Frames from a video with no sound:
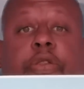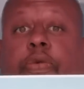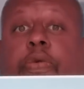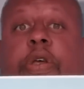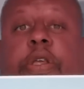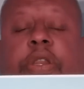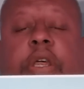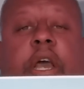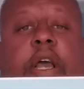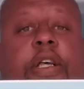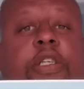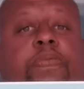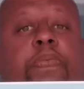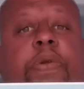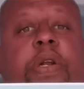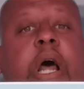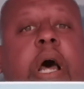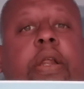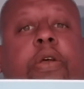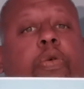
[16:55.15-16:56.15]
three things, but
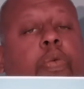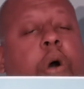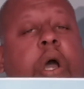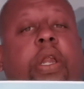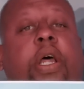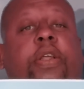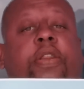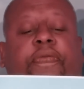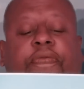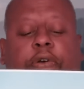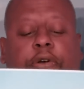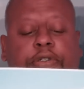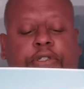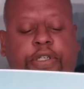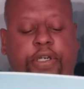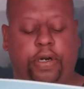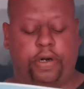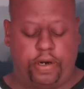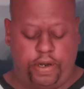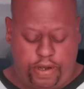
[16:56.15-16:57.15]
not quite like the first
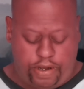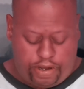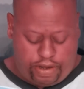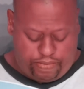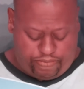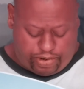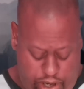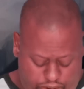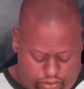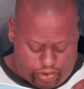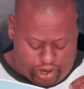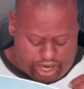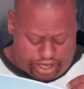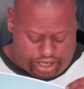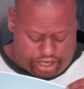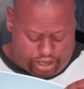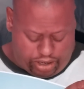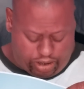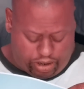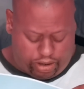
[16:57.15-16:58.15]
year. But right
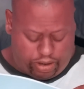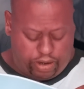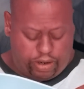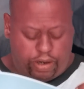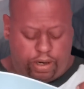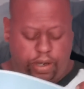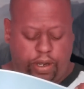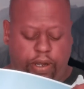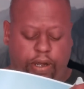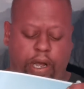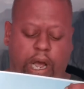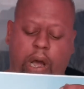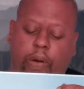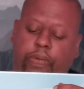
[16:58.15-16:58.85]
here, I